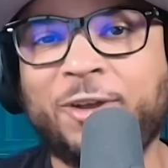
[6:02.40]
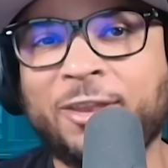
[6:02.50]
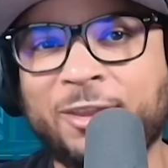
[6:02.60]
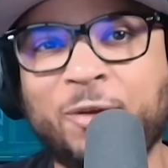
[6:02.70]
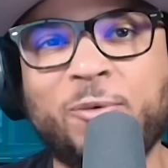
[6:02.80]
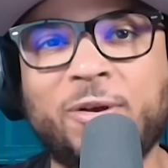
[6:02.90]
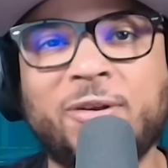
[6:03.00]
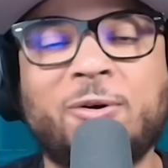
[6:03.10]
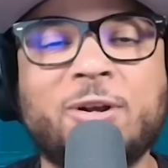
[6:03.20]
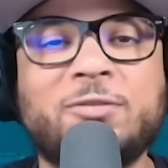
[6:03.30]
I think they
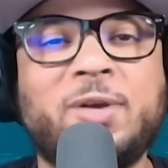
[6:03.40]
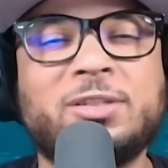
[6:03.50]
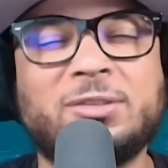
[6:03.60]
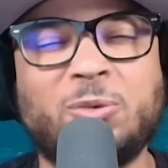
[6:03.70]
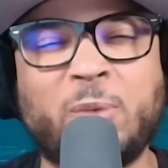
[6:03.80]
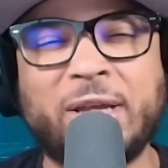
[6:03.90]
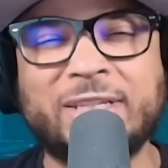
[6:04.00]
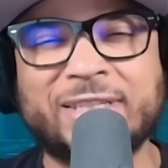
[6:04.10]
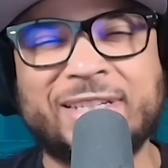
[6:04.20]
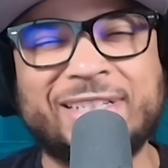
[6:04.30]
wanted Hornets fans just to wait
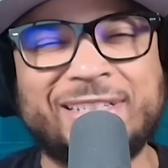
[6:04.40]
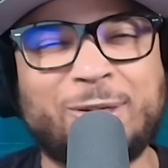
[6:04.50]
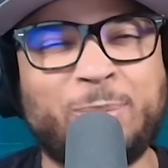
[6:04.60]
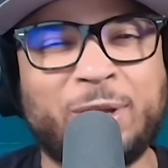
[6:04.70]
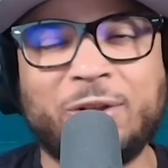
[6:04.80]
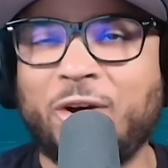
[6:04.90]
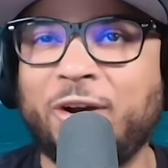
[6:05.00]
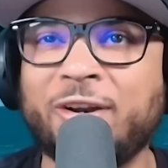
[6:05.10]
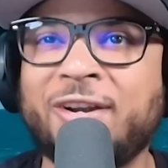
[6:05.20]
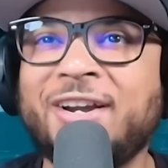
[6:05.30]
just a little bit
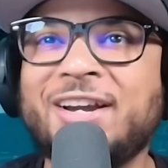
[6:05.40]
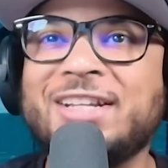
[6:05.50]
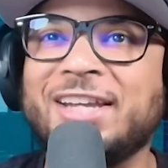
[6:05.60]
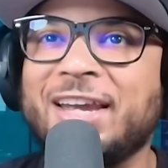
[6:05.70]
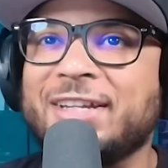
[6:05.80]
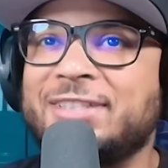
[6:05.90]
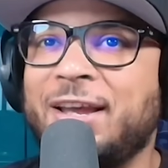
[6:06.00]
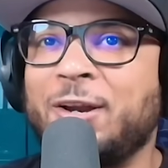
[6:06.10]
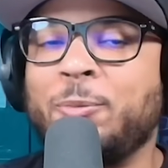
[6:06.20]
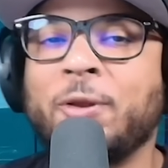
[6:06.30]
longer to get a
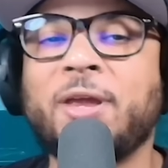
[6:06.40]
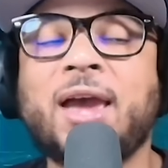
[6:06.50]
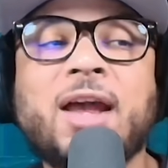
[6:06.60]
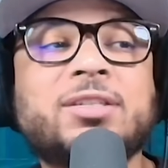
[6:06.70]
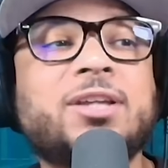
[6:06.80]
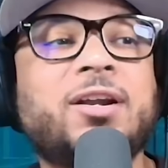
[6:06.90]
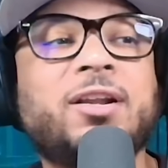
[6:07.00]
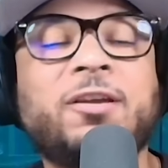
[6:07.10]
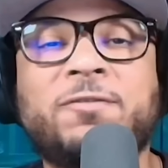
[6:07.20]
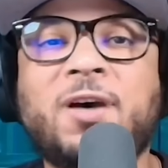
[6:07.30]
center, but they got a
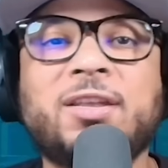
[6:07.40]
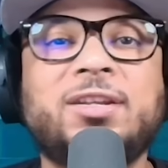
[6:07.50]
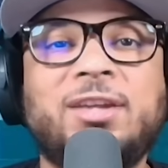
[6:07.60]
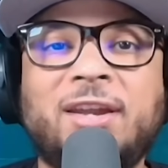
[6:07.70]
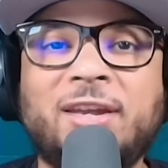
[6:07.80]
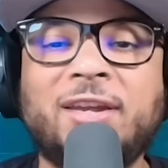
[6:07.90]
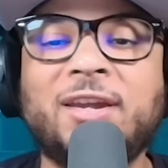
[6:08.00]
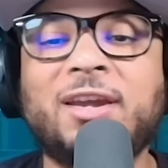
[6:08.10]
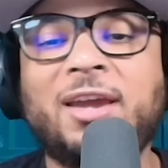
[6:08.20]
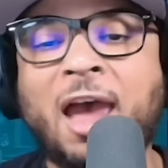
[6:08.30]
center. They finally did it.
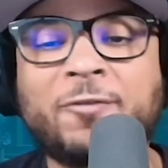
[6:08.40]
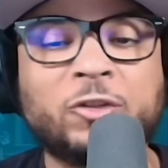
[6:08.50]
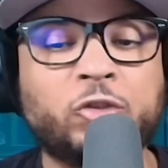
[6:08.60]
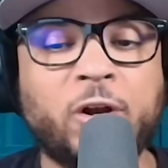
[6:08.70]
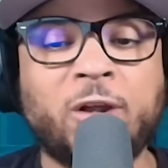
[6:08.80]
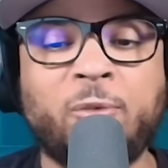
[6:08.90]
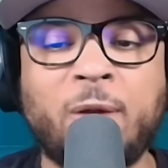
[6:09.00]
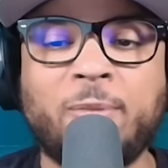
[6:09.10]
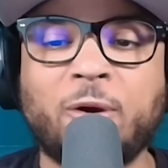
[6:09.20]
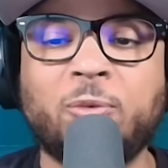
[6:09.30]
After trading
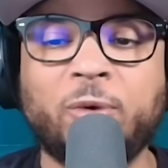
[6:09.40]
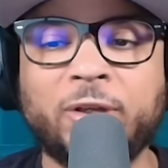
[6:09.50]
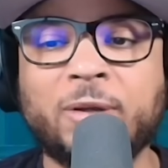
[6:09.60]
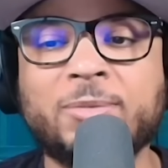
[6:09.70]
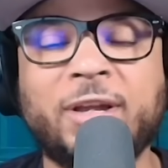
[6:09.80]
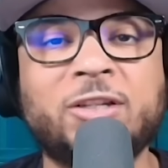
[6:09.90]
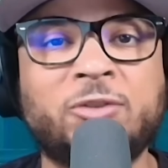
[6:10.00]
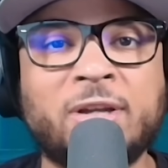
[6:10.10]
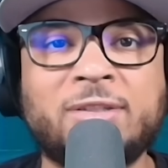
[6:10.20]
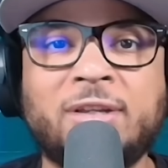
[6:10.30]
away Mark Williams, they
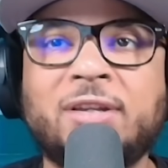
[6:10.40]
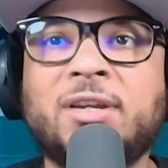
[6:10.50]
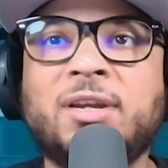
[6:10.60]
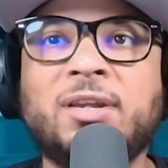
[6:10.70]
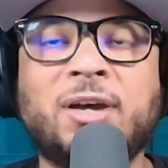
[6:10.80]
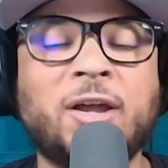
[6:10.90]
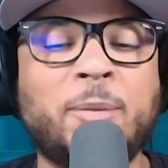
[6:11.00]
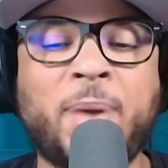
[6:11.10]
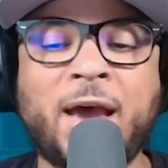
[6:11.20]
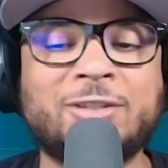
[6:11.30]
addressed it.
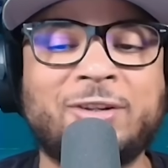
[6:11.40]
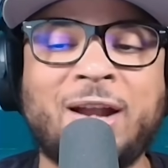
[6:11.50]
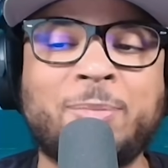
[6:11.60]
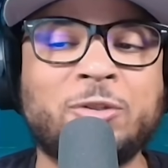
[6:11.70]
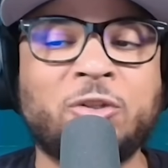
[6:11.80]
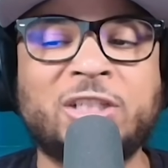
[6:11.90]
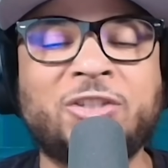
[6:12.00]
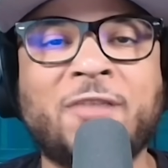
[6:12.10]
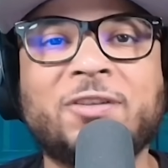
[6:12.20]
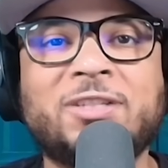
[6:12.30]
They passed on an opportunity to
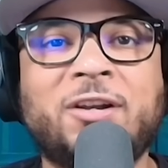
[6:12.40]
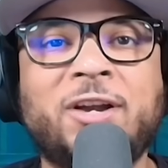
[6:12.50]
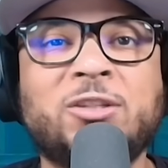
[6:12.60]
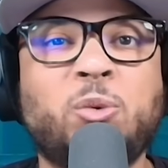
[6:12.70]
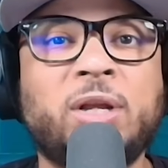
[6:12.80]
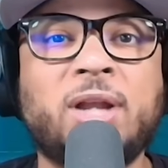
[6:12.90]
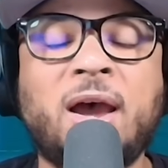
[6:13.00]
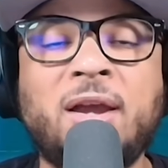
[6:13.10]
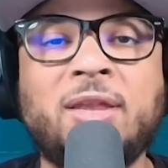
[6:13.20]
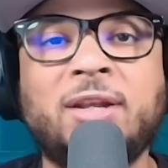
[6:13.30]
draft a center at
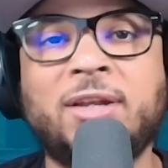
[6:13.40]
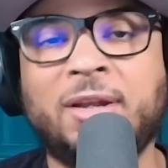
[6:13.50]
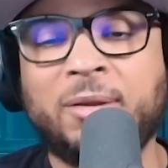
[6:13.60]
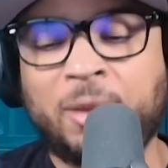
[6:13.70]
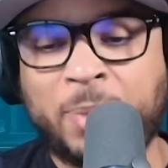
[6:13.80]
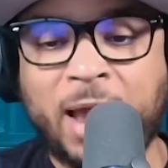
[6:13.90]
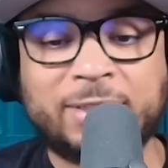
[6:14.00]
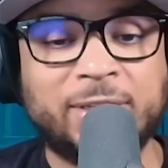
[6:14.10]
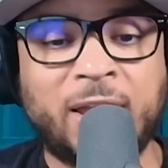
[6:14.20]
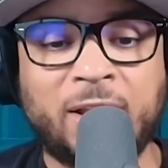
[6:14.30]
29. They did it. They
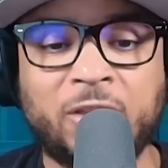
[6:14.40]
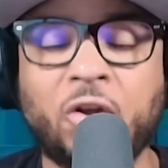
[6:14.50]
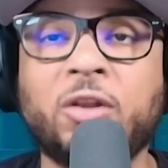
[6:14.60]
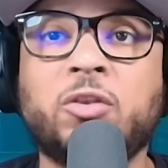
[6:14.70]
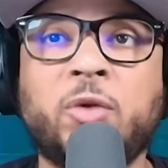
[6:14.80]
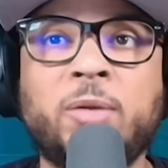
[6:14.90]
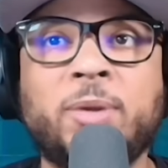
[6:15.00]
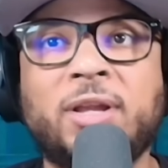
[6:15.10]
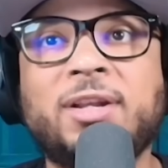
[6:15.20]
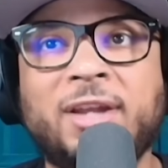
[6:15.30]
passed again at 33,
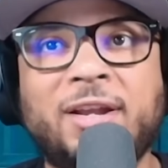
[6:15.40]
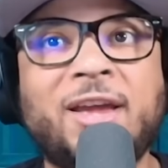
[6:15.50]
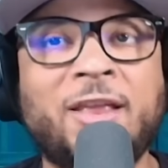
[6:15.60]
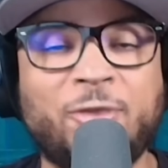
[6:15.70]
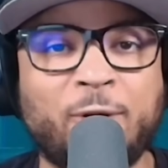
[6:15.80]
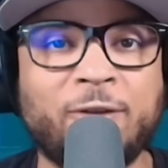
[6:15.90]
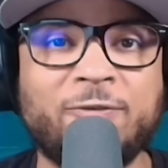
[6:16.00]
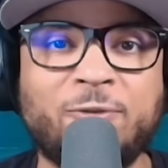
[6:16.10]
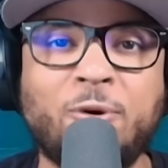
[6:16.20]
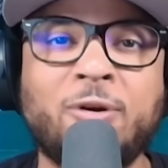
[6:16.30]
but they did it at
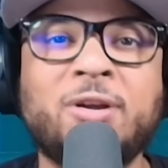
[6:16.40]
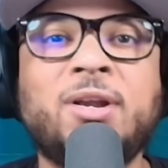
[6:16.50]
34.